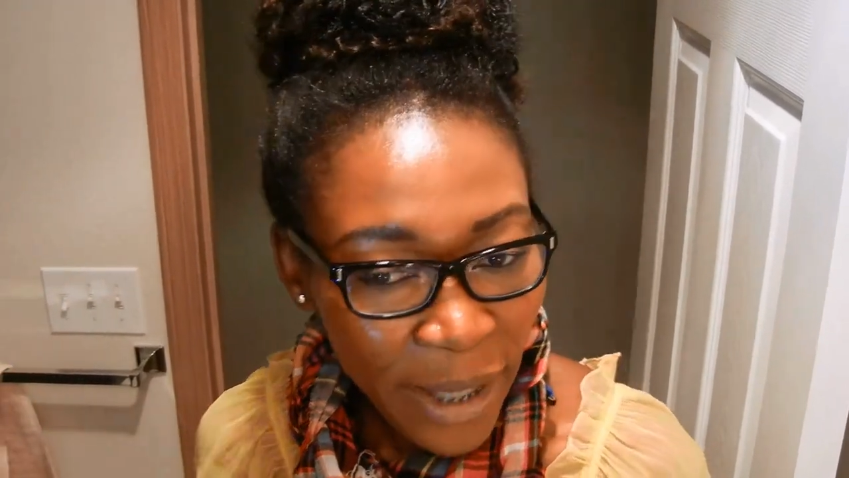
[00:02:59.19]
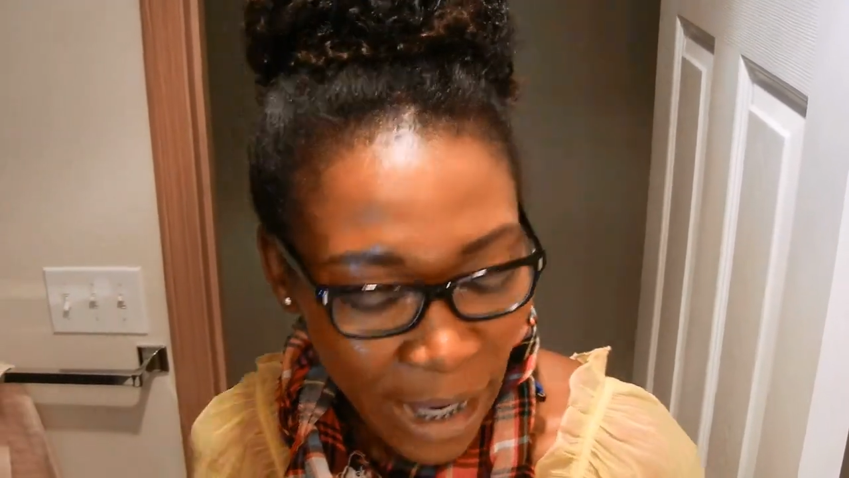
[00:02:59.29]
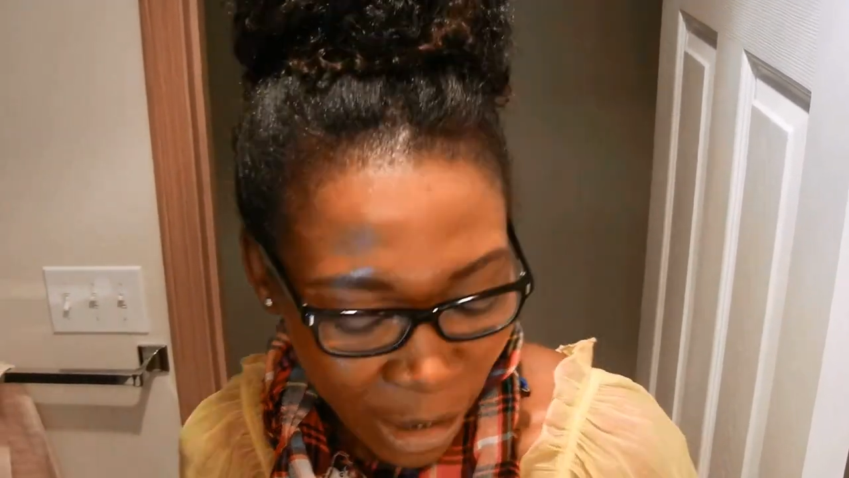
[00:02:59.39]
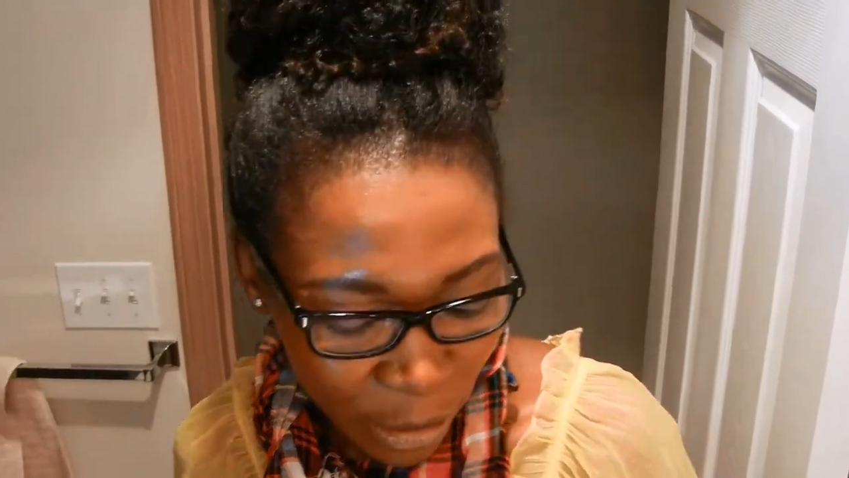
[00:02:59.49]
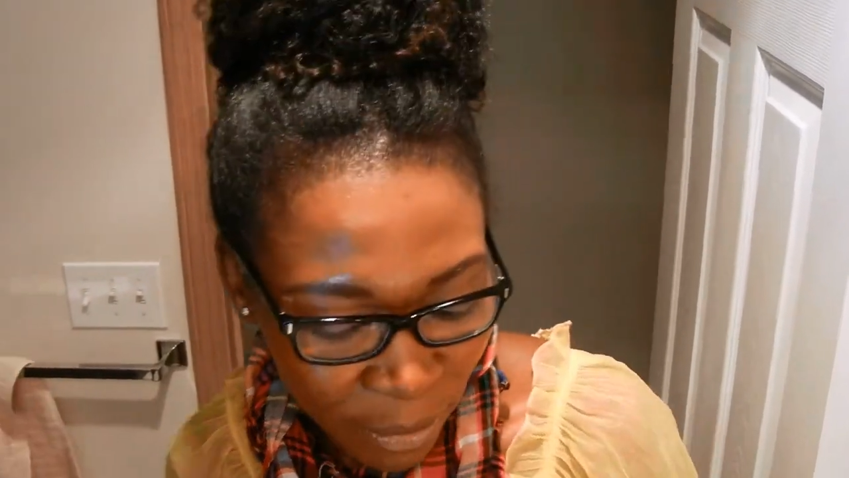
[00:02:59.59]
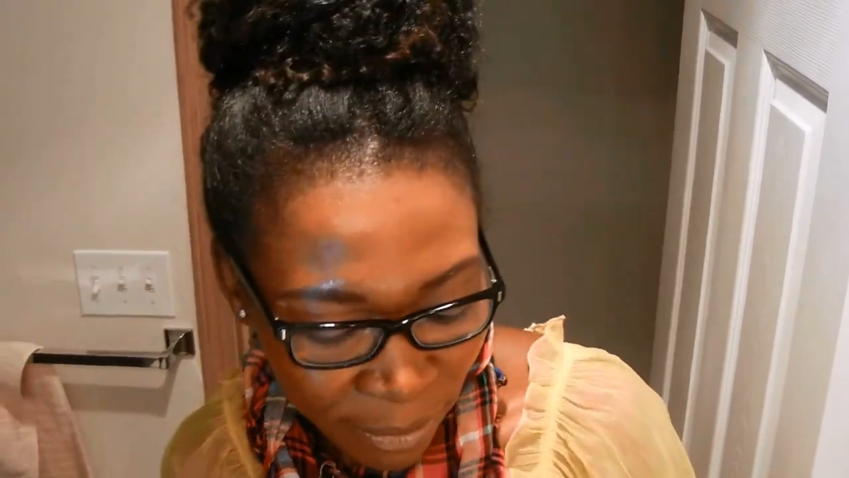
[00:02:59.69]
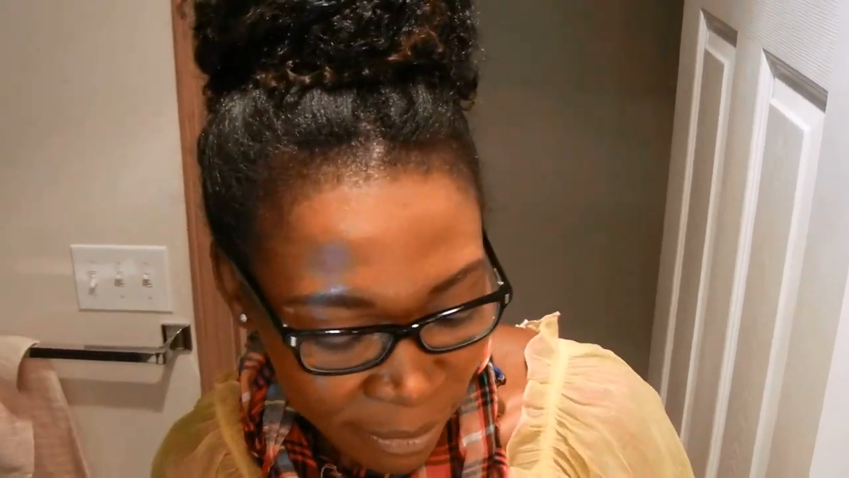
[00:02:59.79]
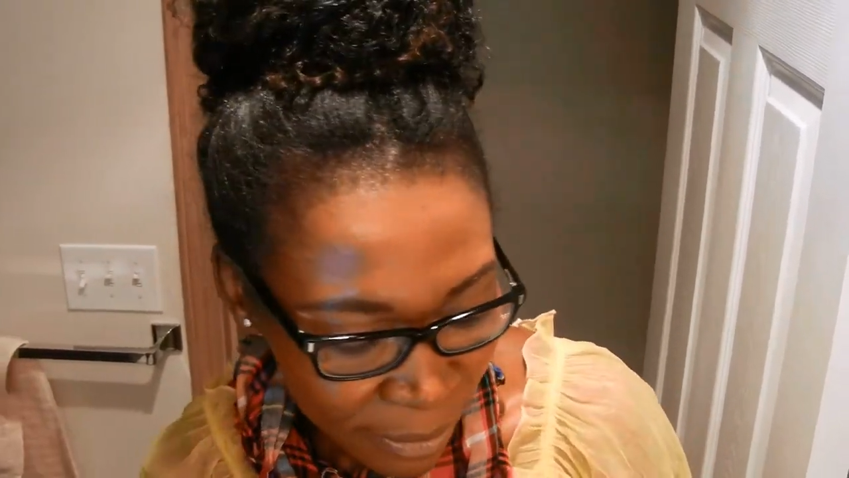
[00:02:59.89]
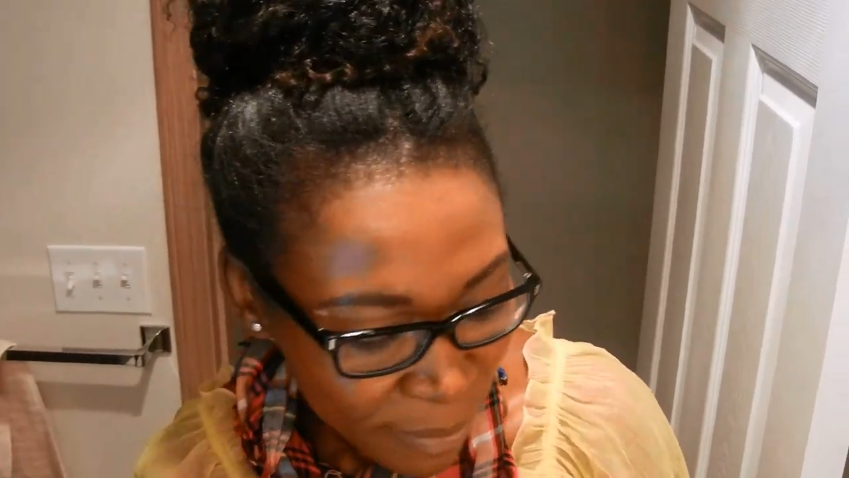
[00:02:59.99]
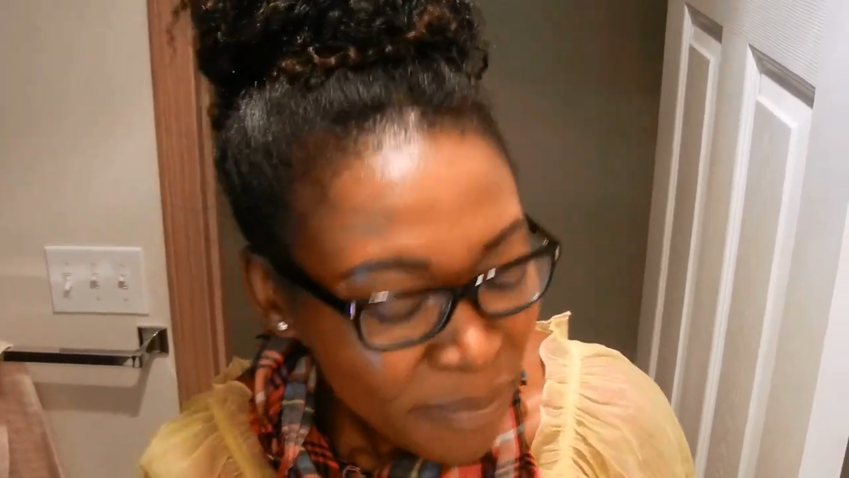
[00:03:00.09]
now,
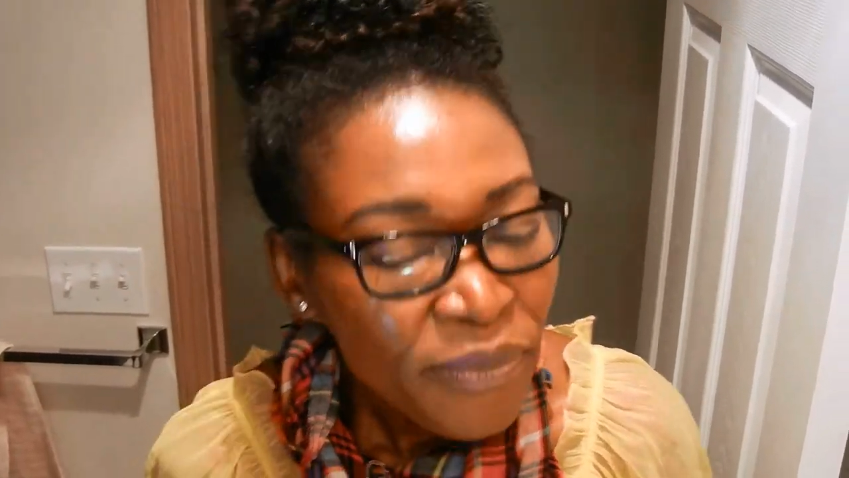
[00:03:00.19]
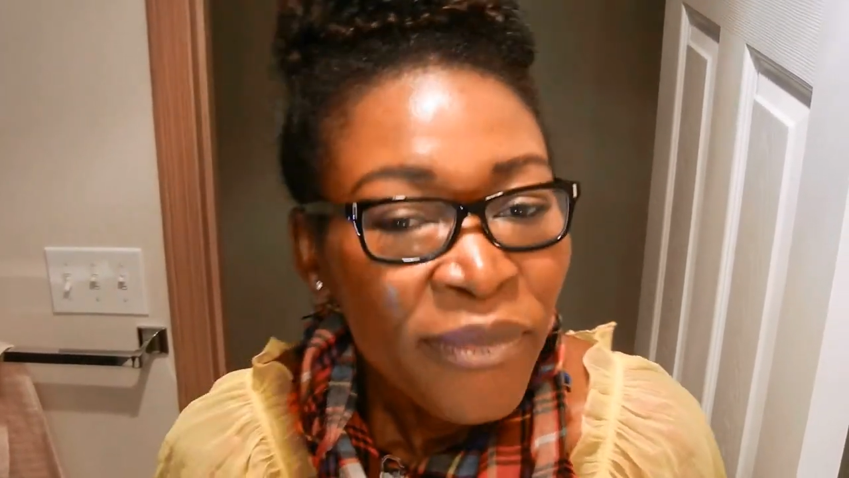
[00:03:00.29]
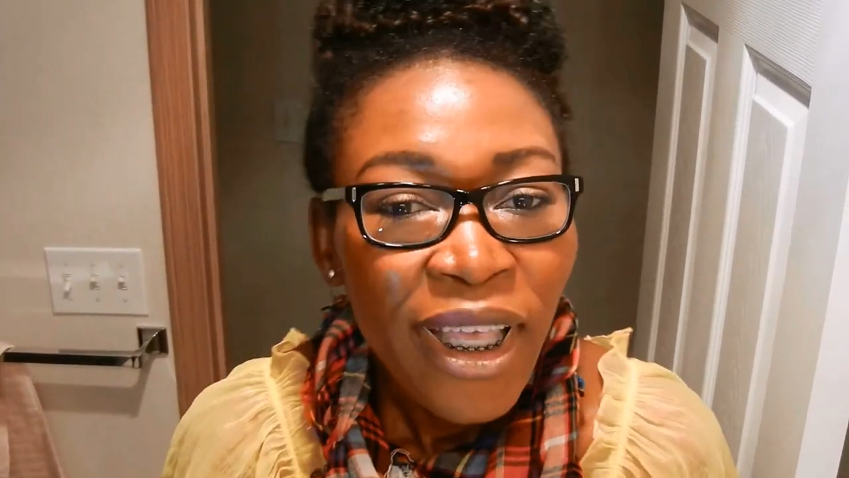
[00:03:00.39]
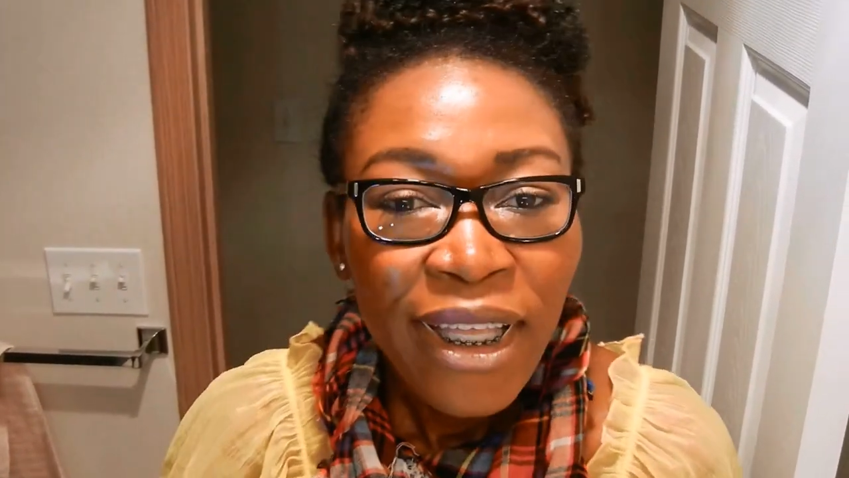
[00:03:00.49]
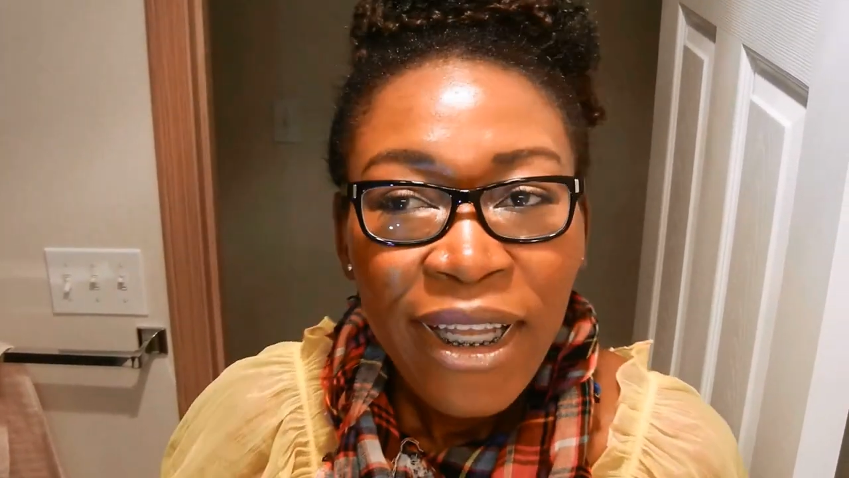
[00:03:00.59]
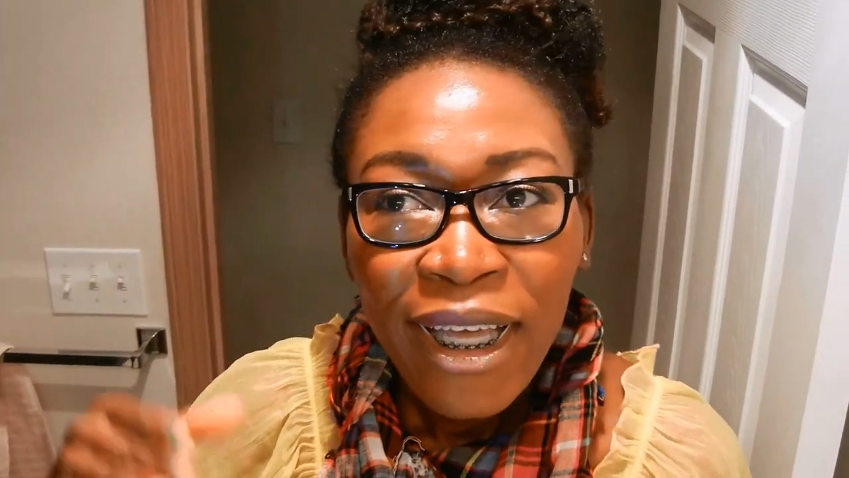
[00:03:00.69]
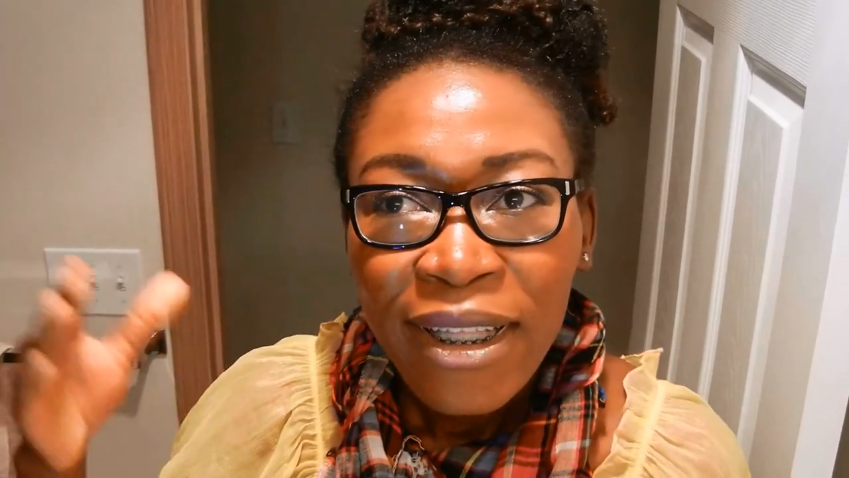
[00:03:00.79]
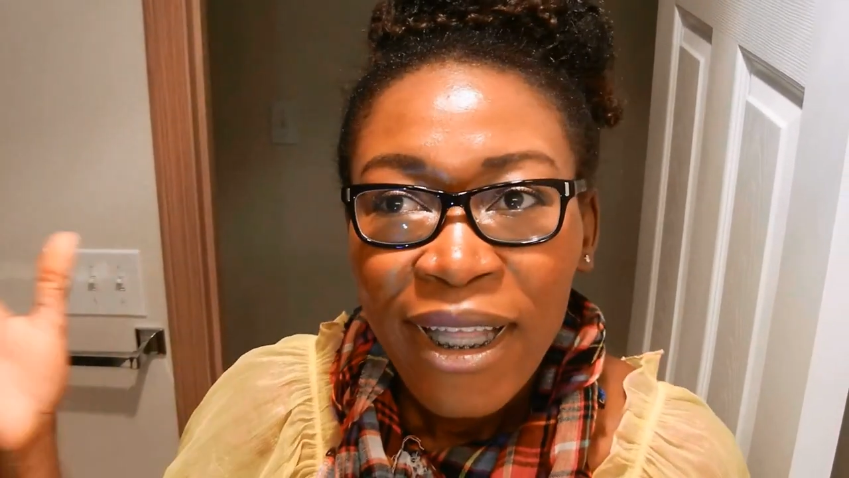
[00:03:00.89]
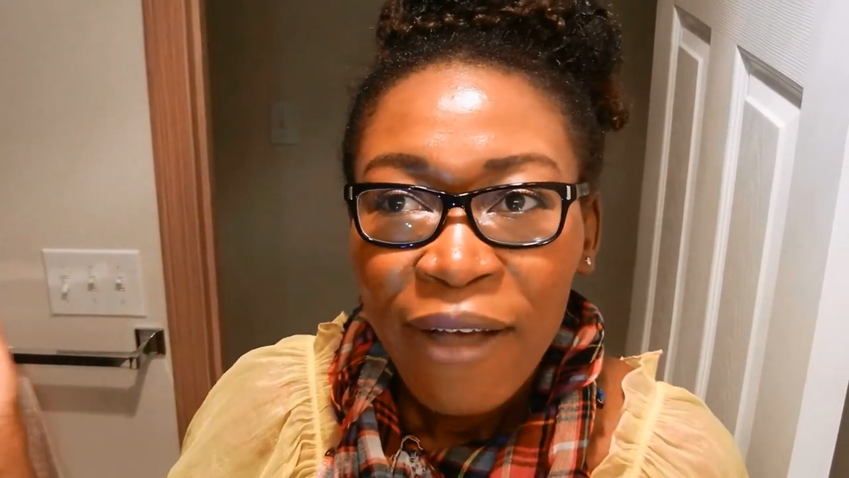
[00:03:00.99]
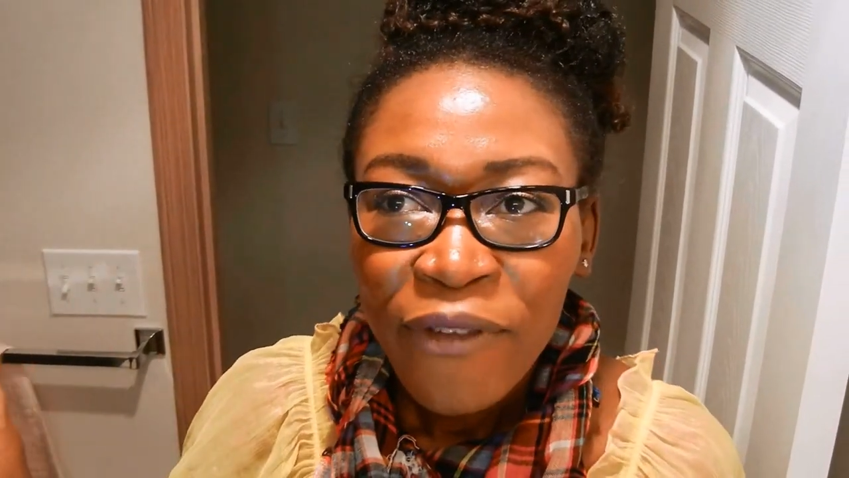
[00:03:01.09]
and
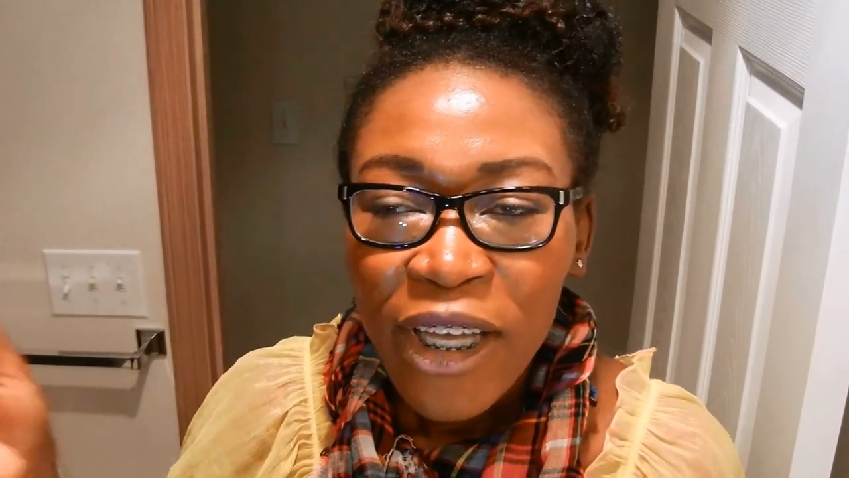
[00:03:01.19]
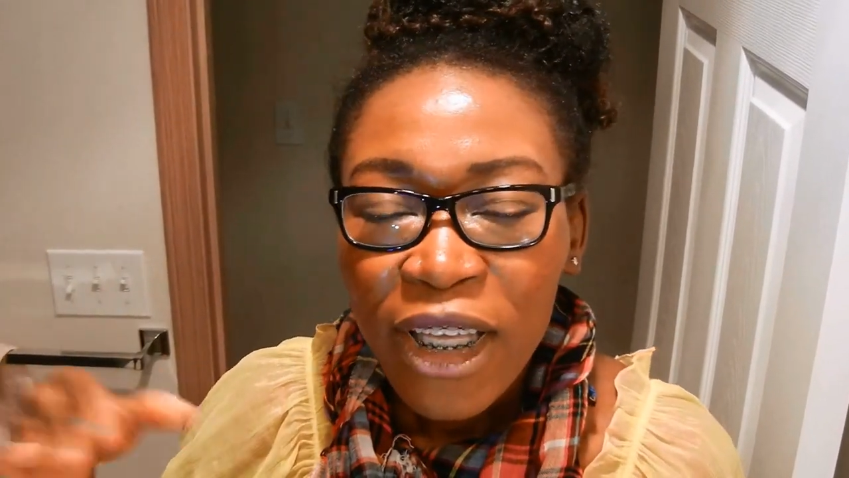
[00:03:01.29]
then after